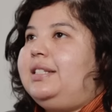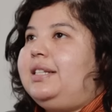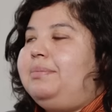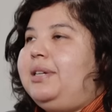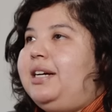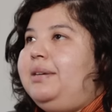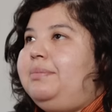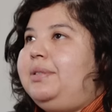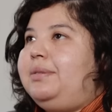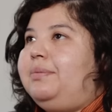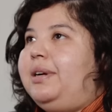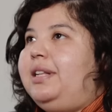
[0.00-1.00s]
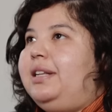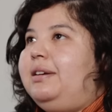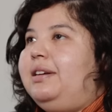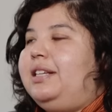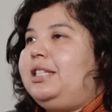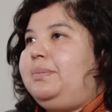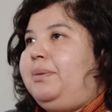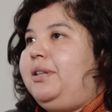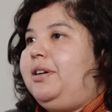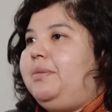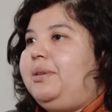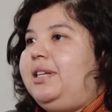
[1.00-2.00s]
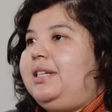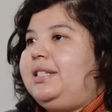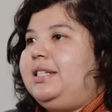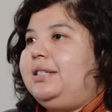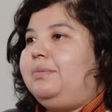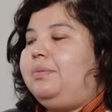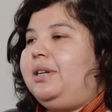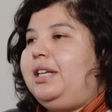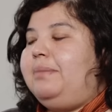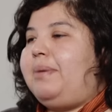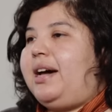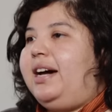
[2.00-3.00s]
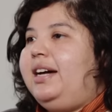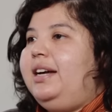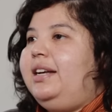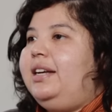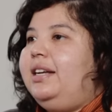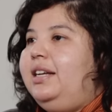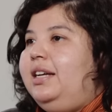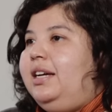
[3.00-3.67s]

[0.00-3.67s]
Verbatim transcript: Sometimes when the spiller release is really bad,